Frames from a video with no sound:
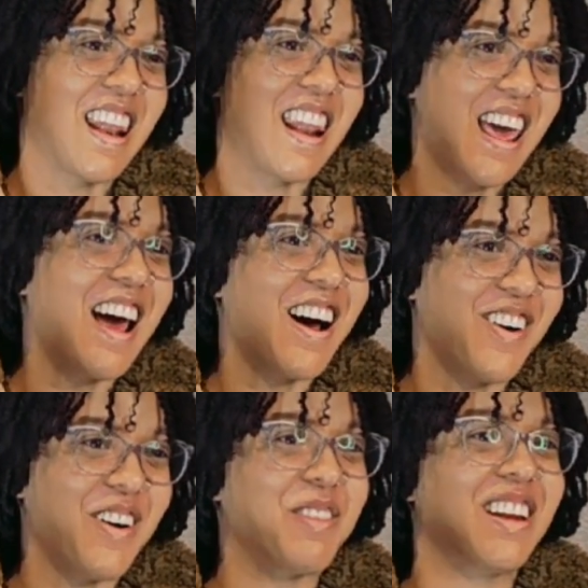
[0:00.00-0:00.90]

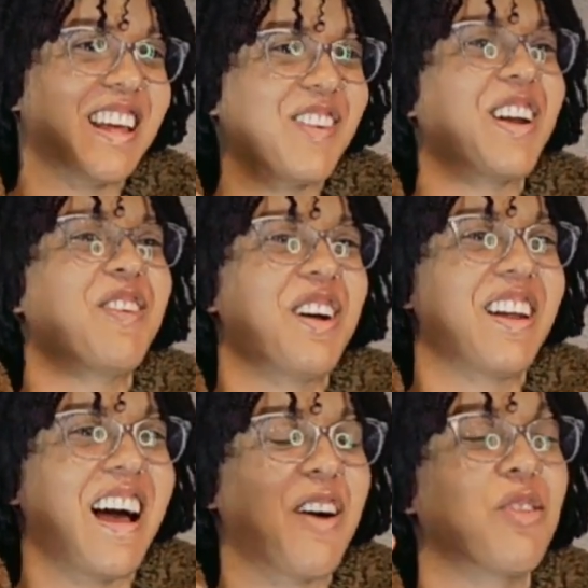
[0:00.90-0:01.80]
Now I'm going to get what I want.
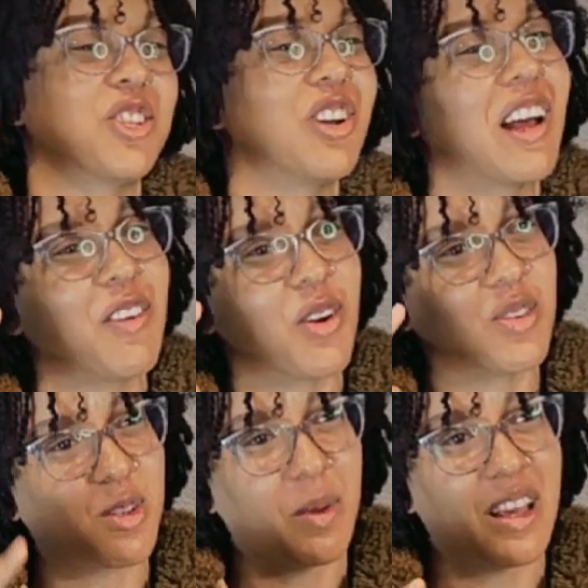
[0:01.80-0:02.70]
I want you to have your
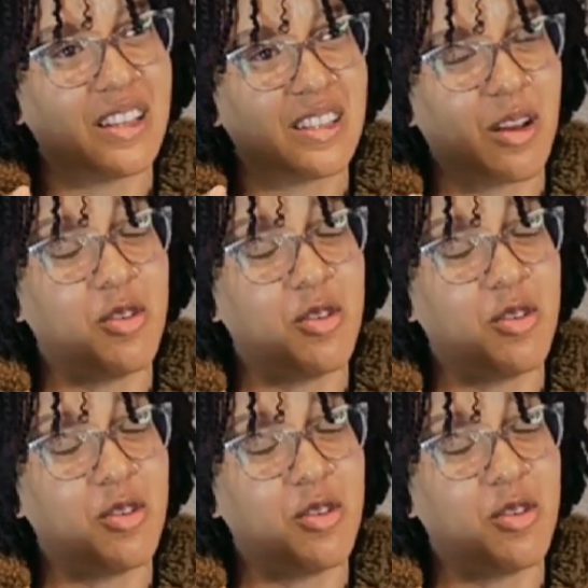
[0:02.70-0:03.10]
own space.